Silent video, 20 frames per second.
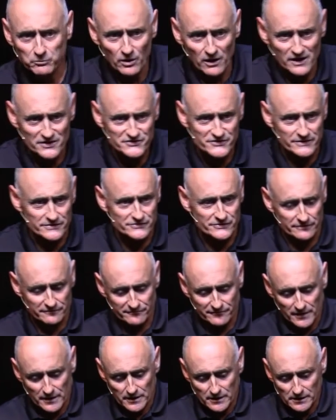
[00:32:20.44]
process
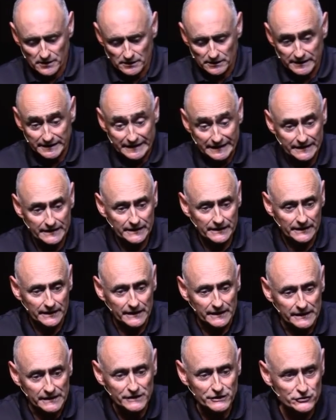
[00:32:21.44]
of getting
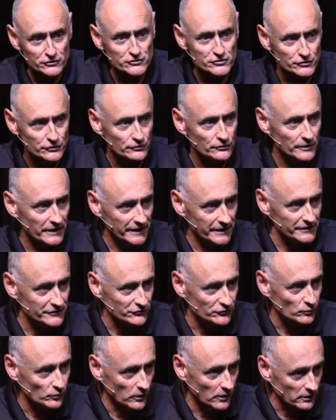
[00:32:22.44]
into
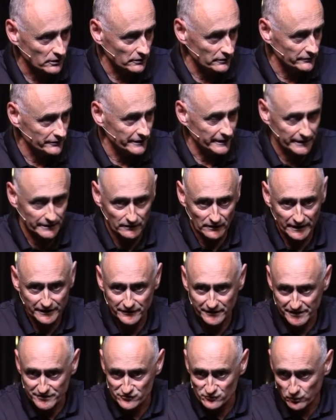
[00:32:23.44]
His Word and
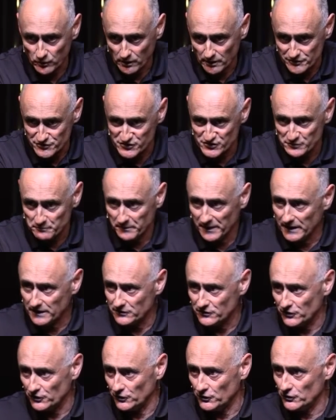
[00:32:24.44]
let His Word speak
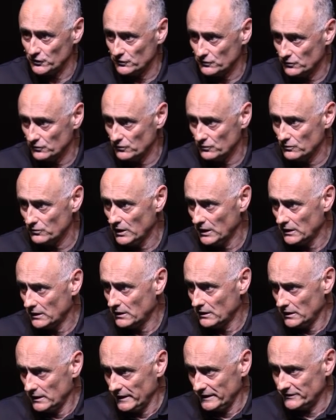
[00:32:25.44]
to you,
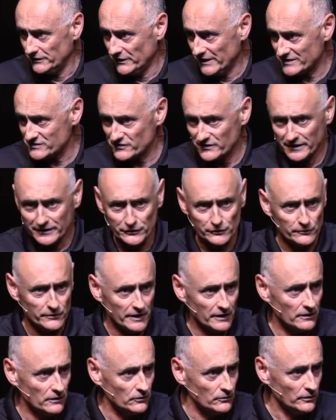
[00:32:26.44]
and the next thing you
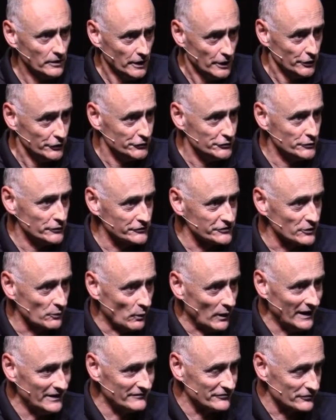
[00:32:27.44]
know, you and your
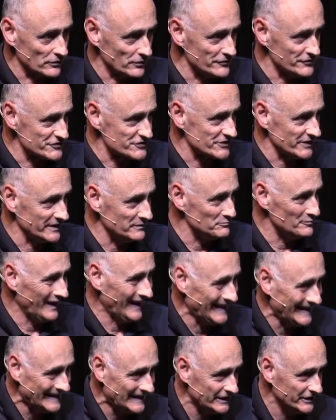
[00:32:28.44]
wife are on the same
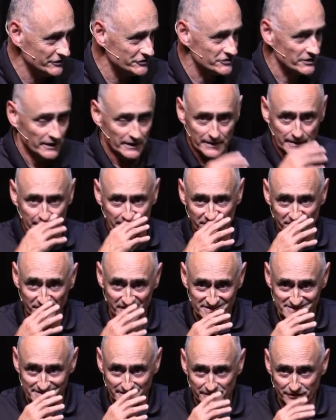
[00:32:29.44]
page, and the
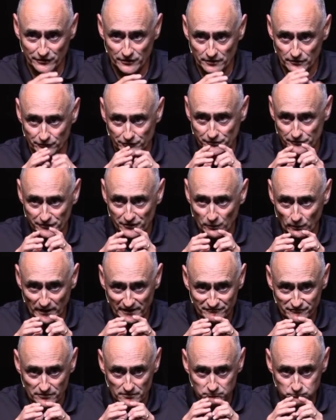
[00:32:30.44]
next thing you know, you and your
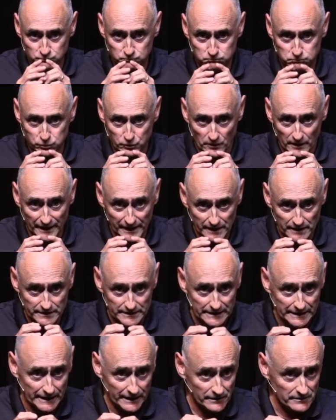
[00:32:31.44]
wife are praying
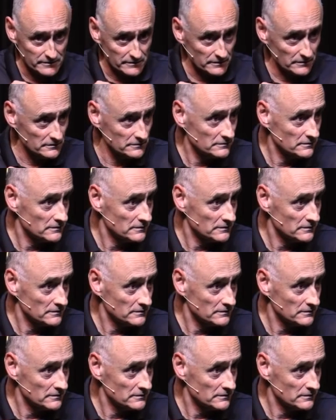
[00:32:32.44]
together.